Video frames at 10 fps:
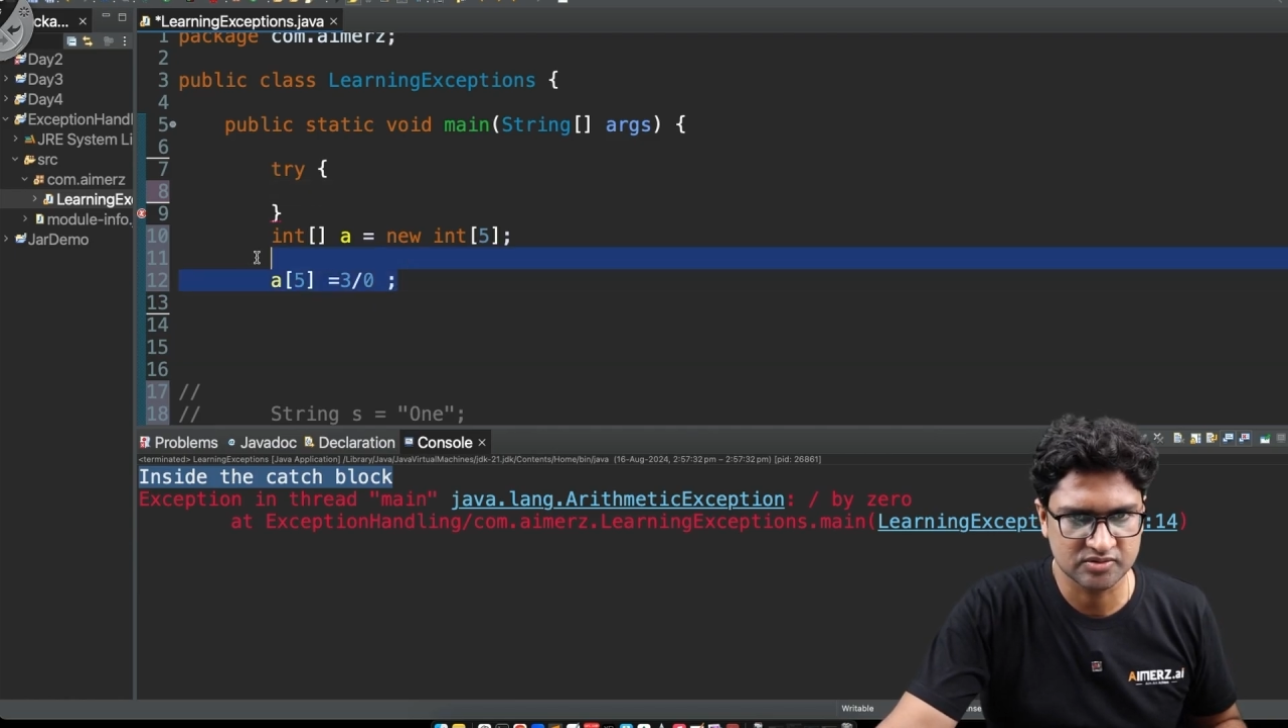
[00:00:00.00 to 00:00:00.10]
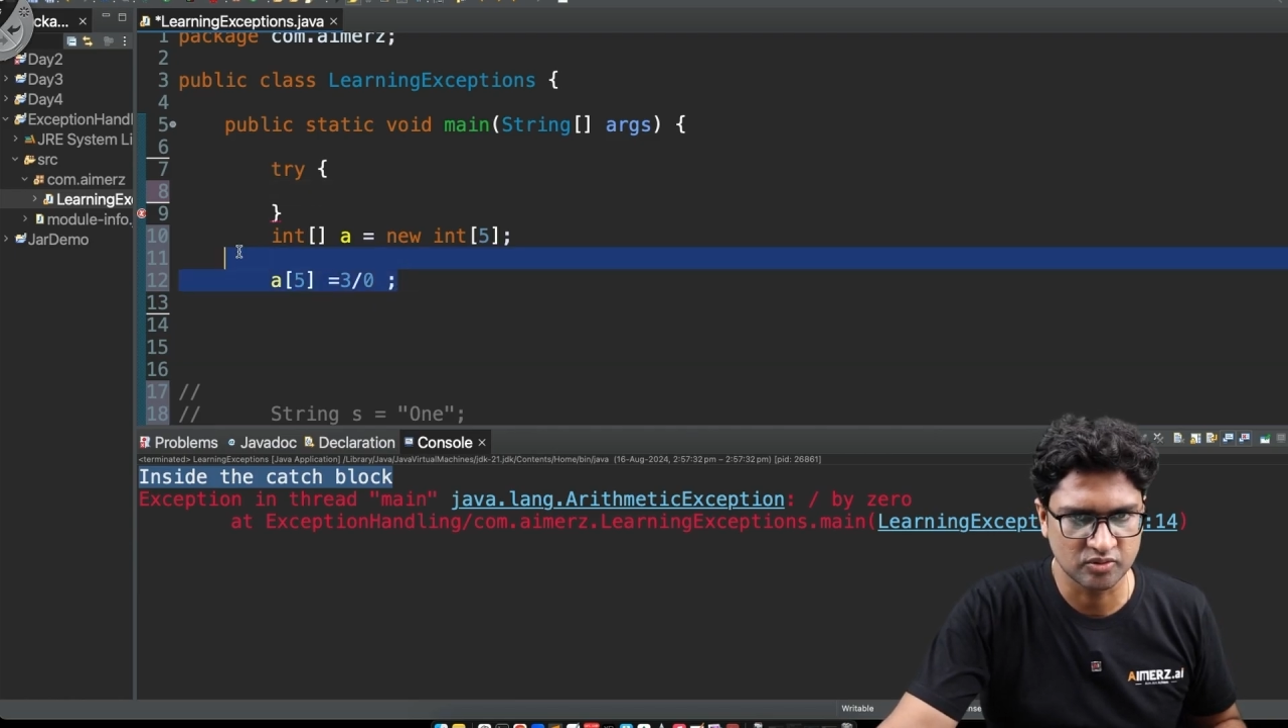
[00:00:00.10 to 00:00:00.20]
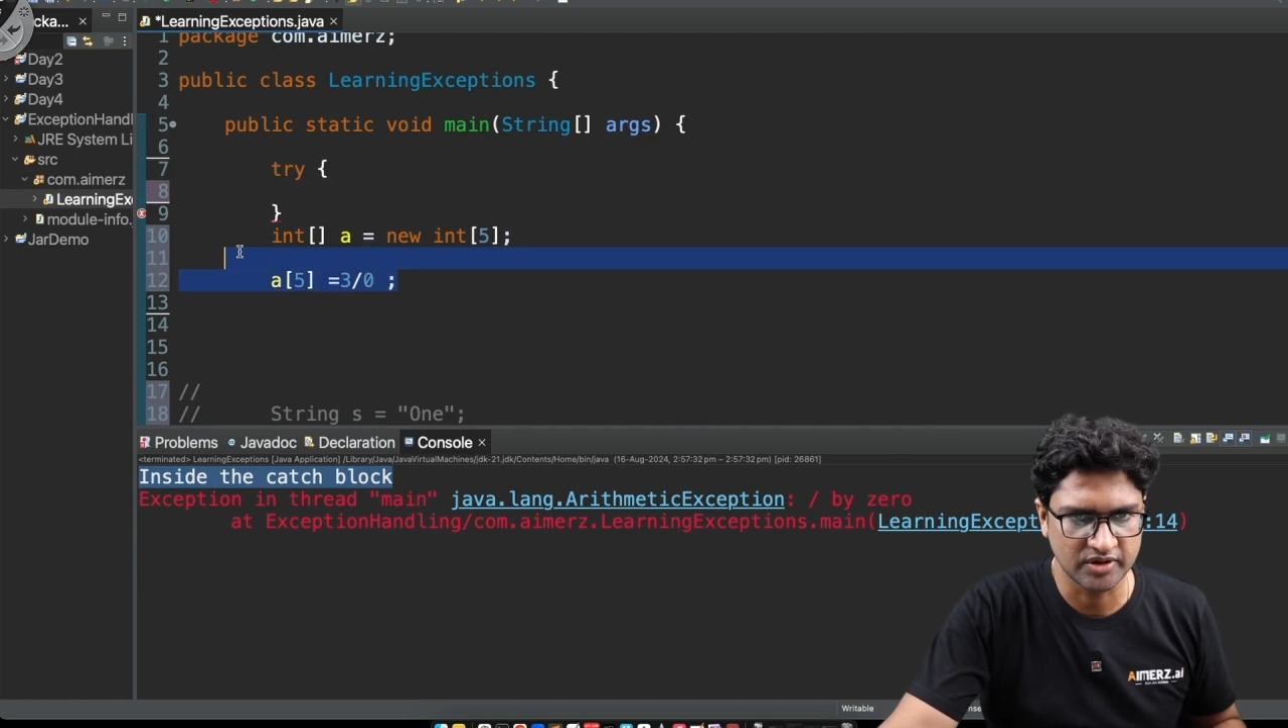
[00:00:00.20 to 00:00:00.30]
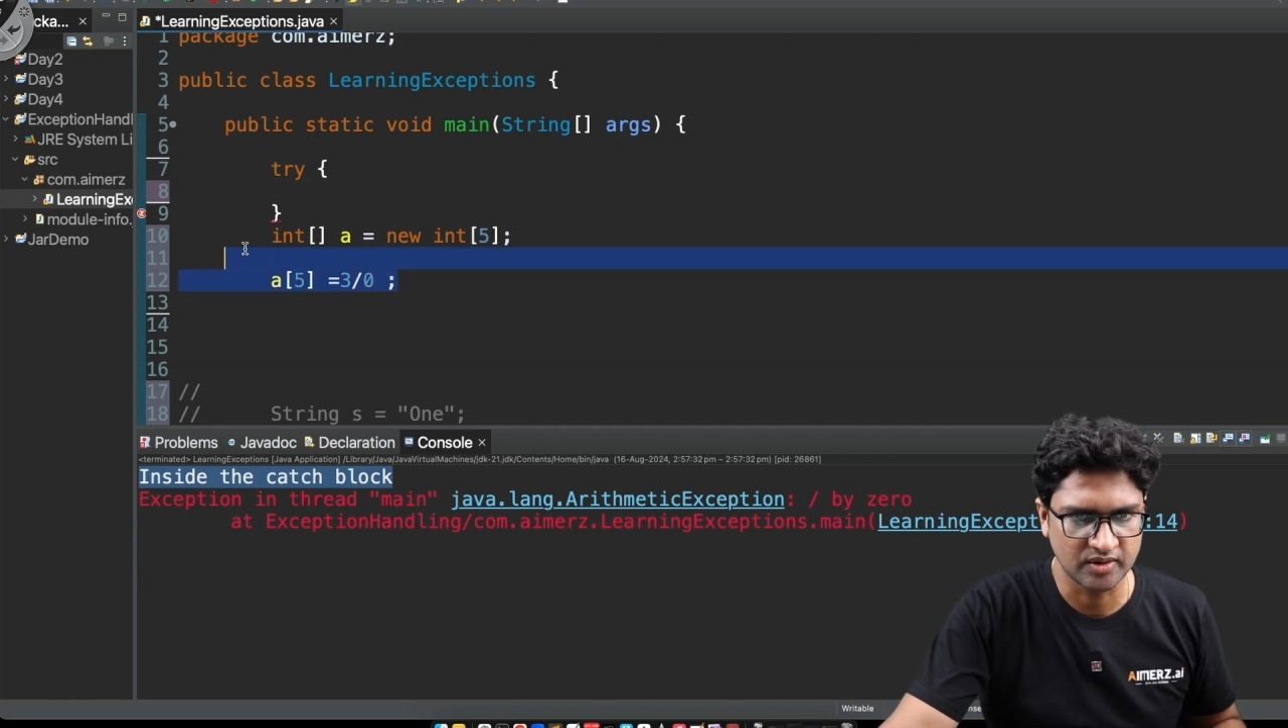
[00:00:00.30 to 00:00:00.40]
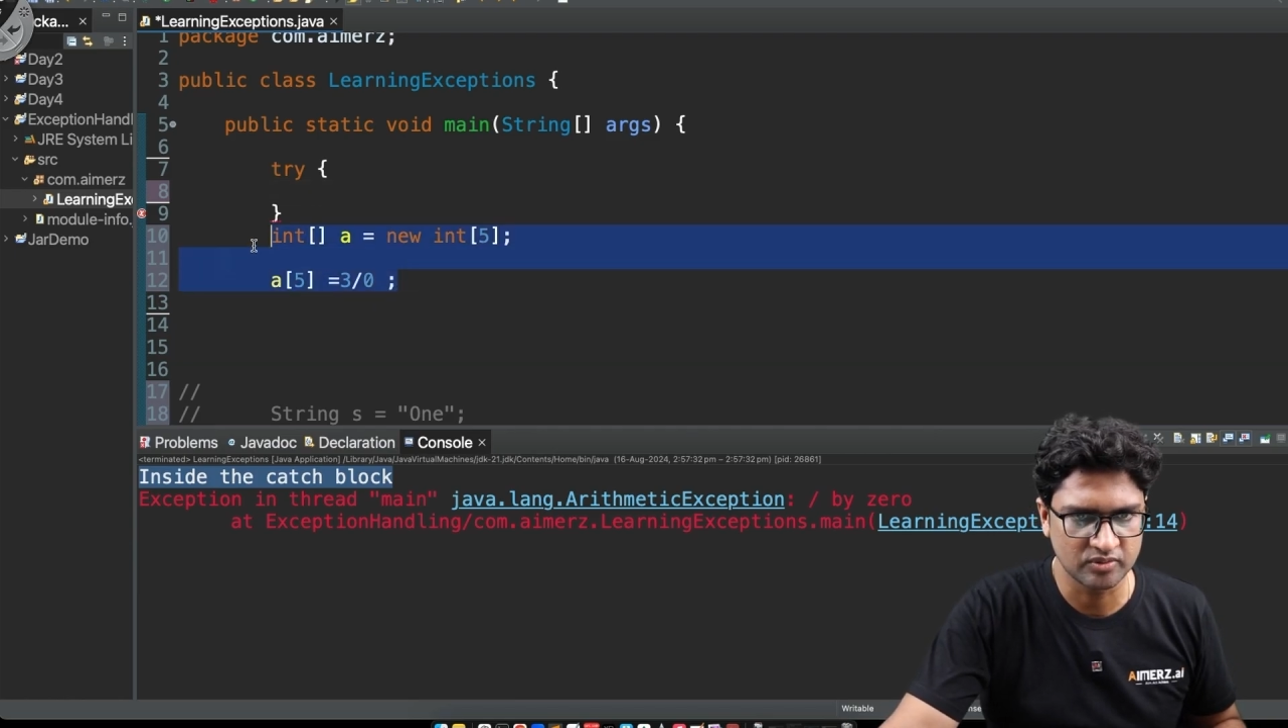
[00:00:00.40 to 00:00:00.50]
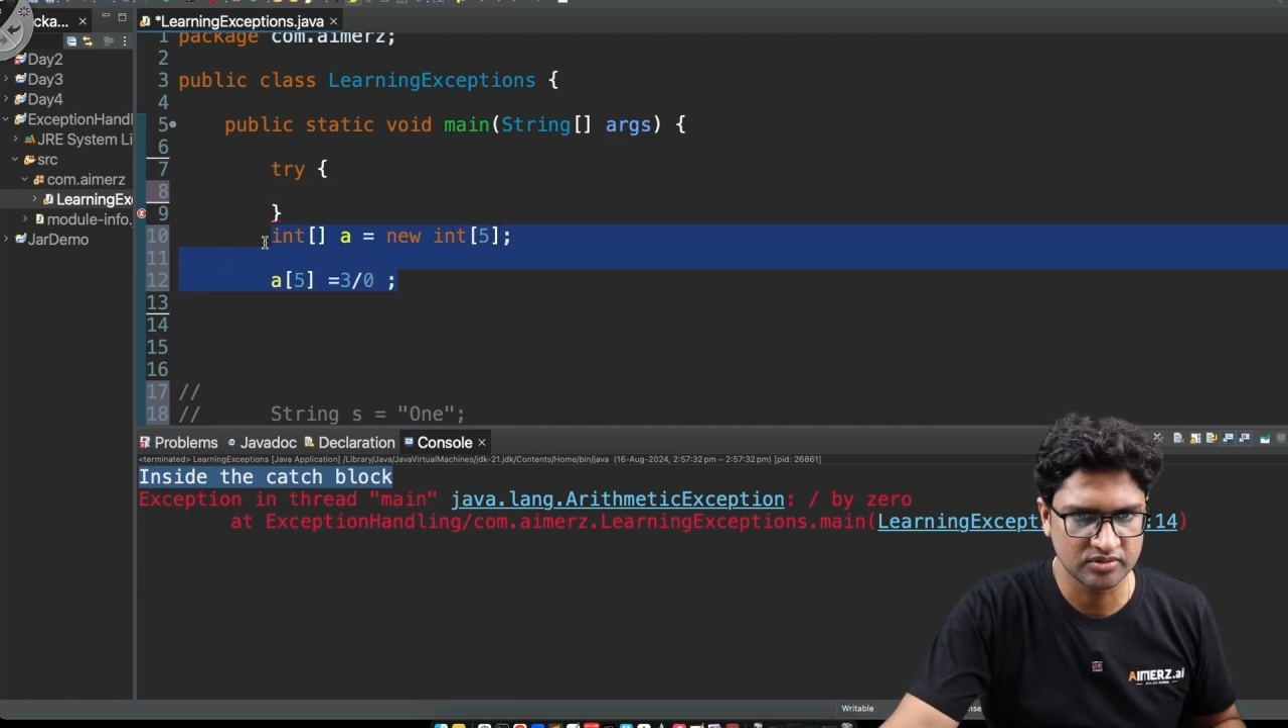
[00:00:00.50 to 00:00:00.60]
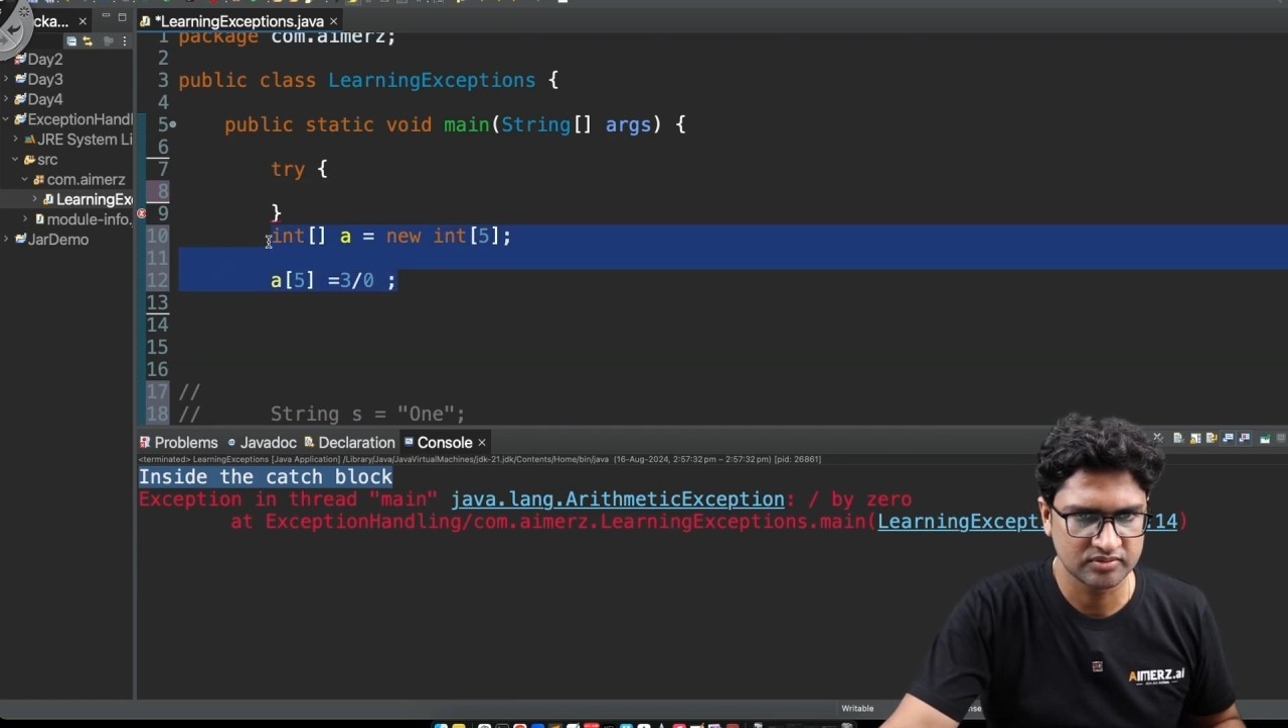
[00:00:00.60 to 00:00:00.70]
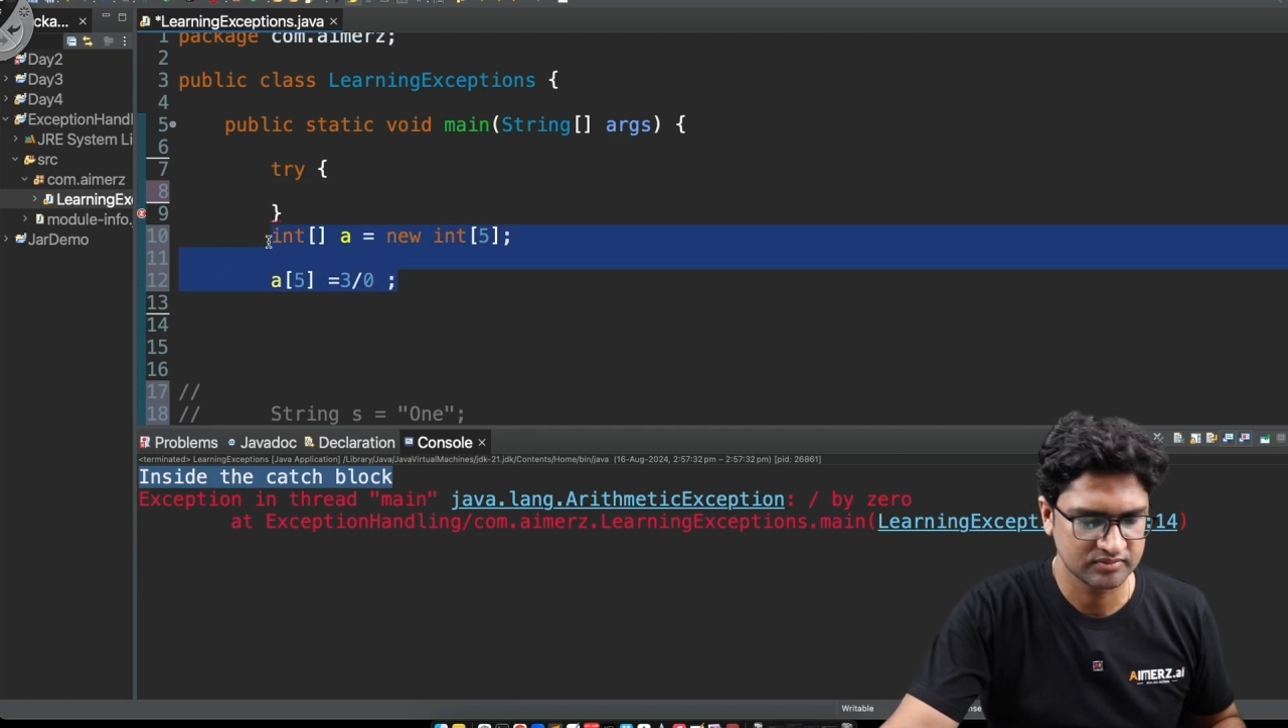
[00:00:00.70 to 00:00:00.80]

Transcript: code out,